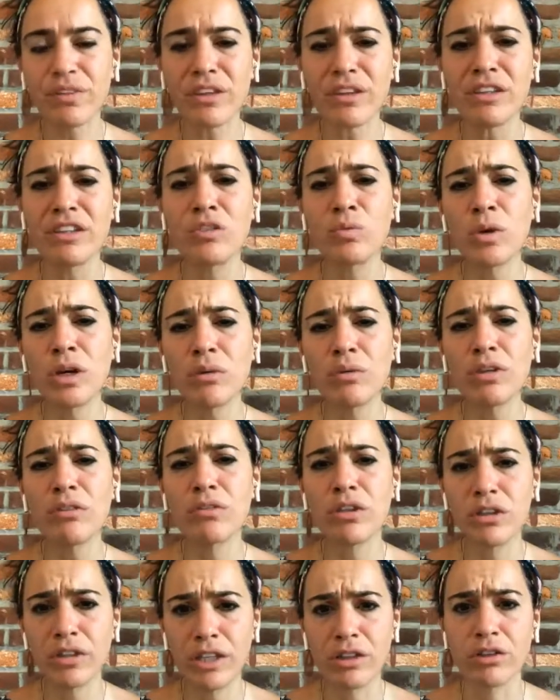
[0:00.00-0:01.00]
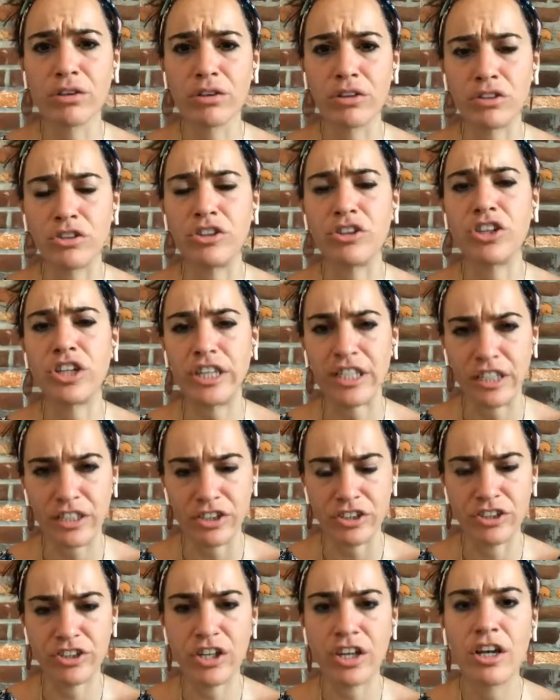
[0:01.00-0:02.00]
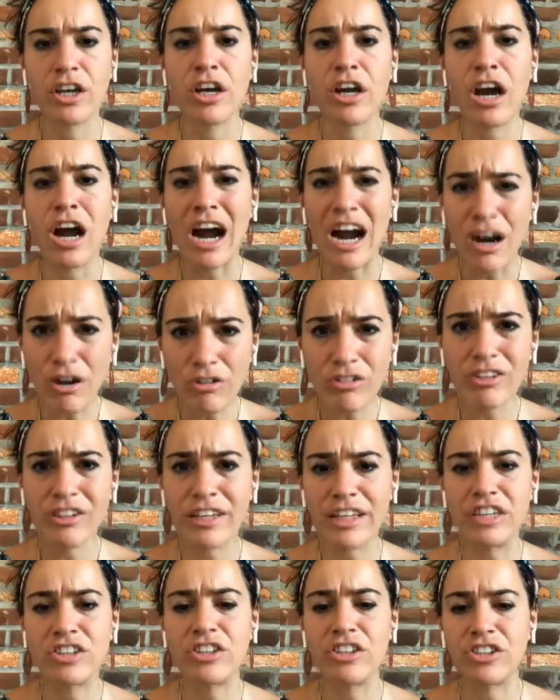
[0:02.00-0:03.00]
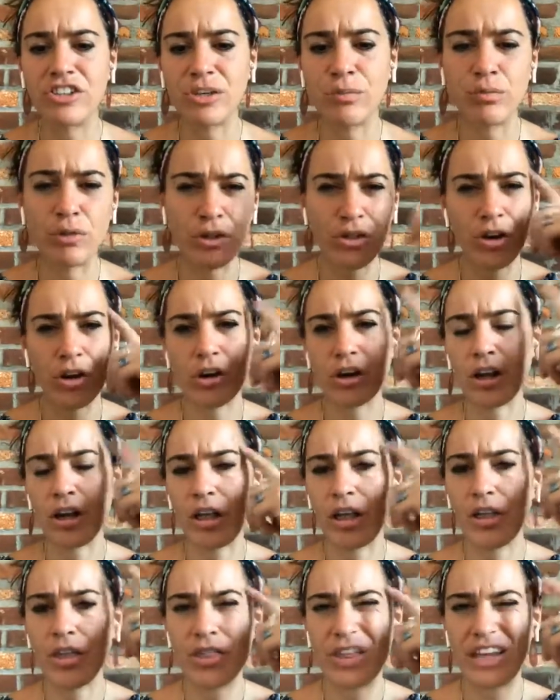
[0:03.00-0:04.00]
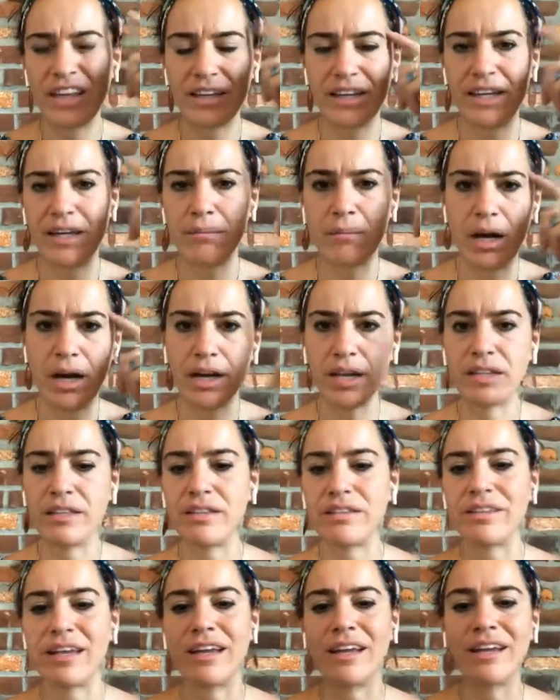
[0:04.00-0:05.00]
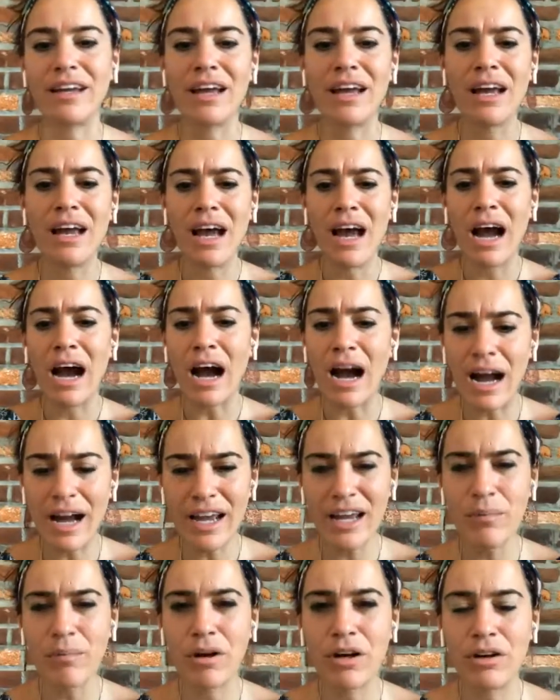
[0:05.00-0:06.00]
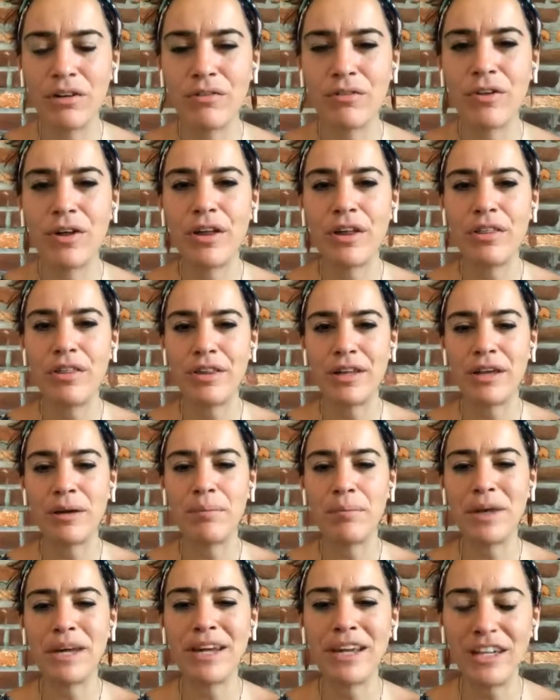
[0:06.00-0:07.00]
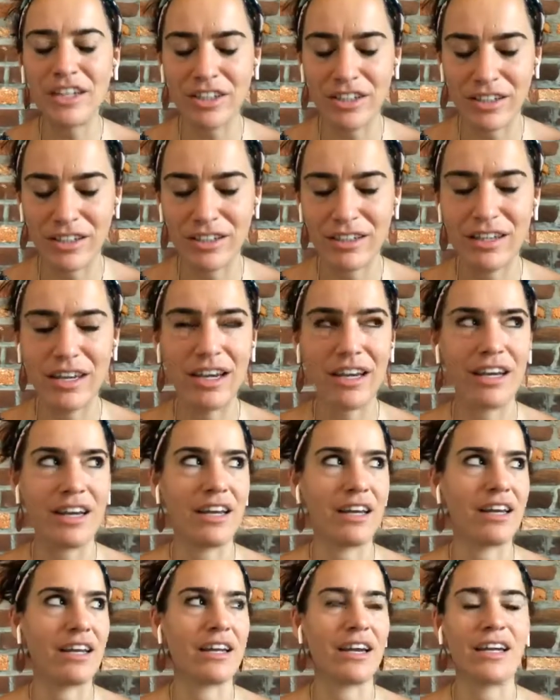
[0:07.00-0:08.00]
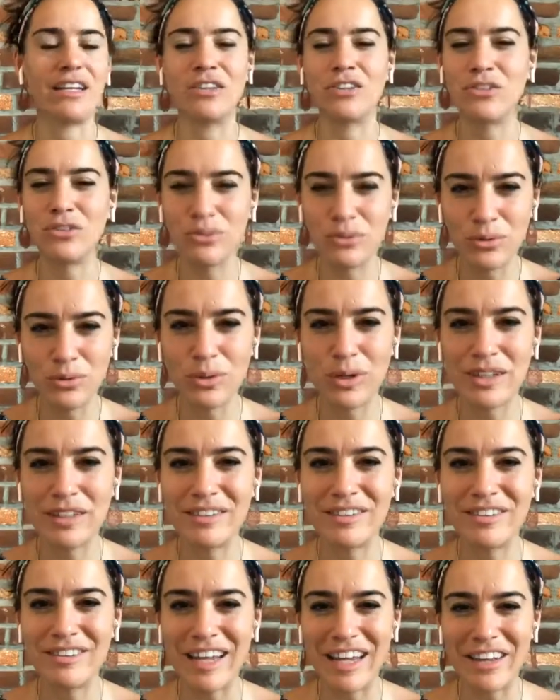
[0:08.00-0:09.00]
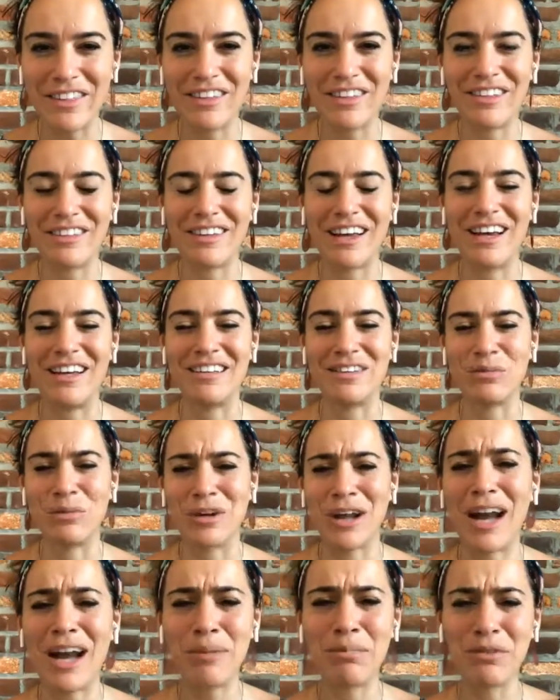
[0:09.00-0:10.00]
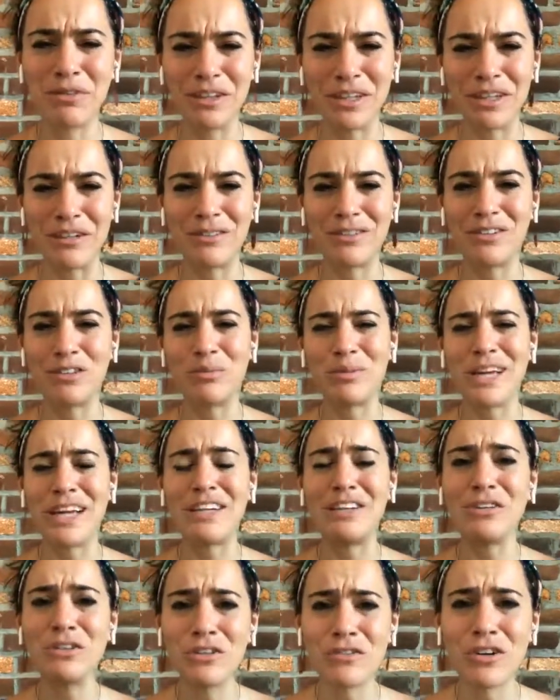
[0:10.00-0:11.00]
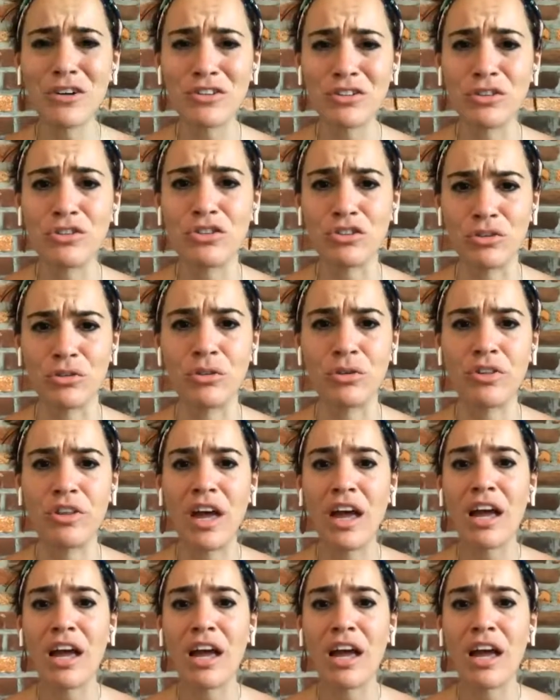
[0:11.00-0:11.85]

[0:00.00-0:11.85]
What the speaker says: is where we really learn to change our relationship with our thinking minds. And I am of the opinion, and I do state this as what I believe to be a universal truth,